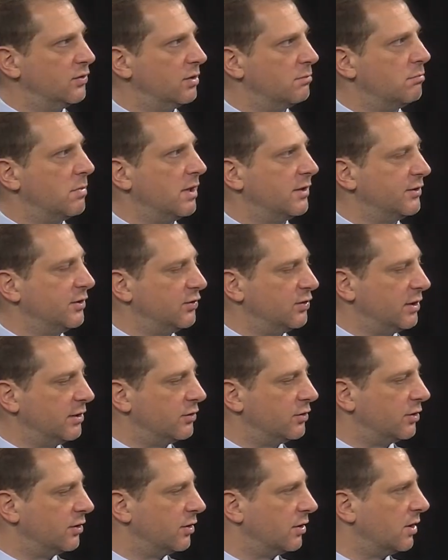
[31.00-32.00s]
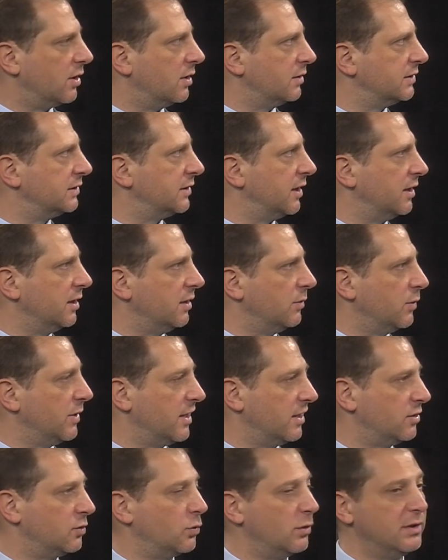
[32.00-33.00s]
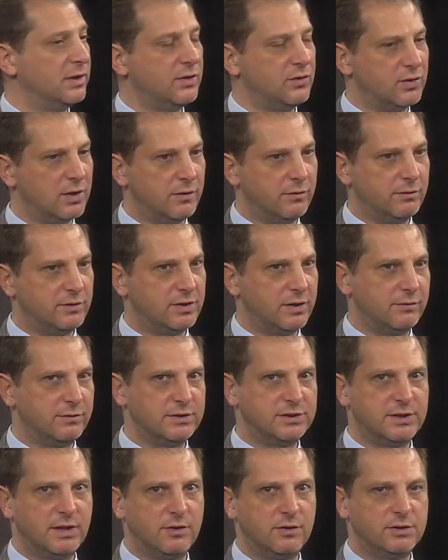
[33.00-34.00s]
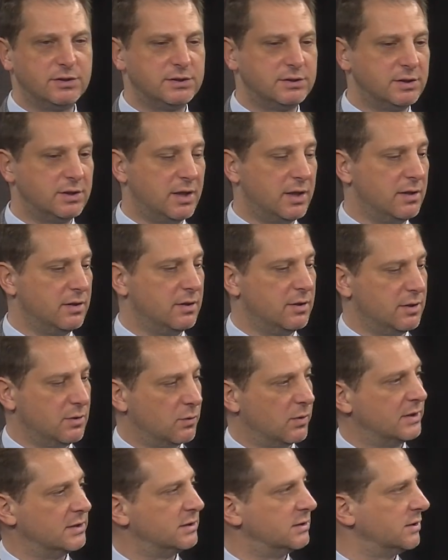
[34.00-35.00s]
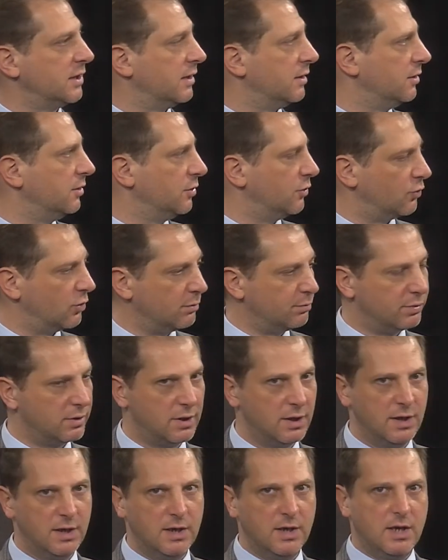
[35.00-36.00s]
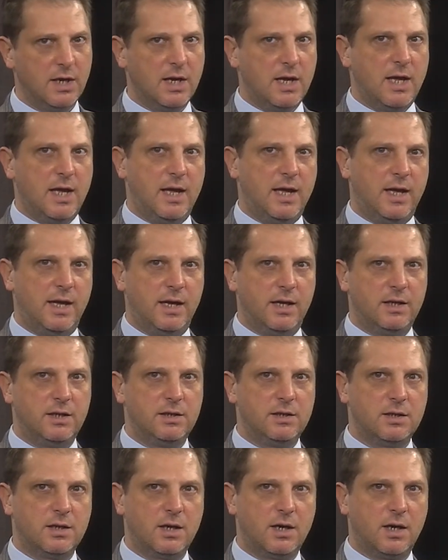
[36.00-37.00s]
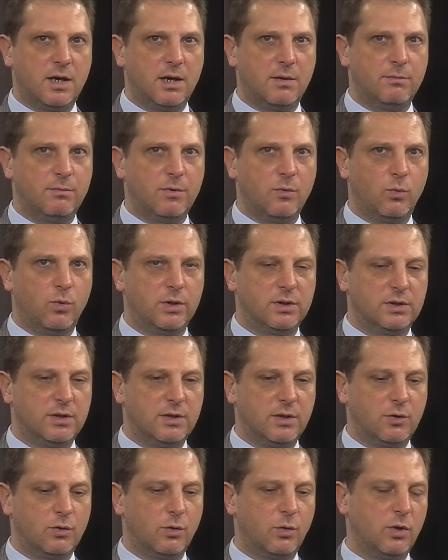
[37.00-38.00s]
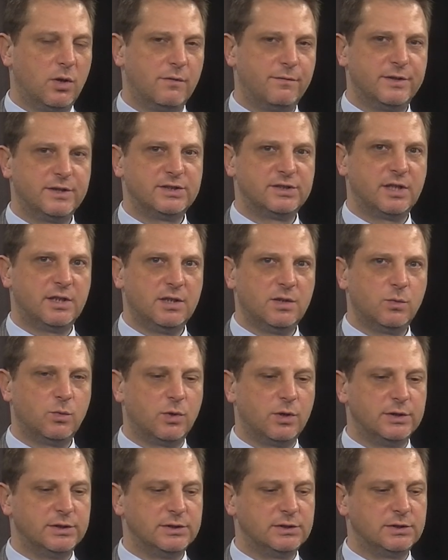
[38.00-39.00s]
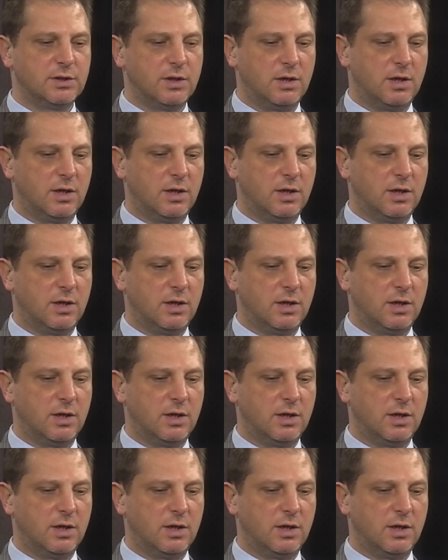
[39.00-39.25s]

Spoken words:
a multi-center study. We had 27 centers in the US and in Europe. And what the goal of the study was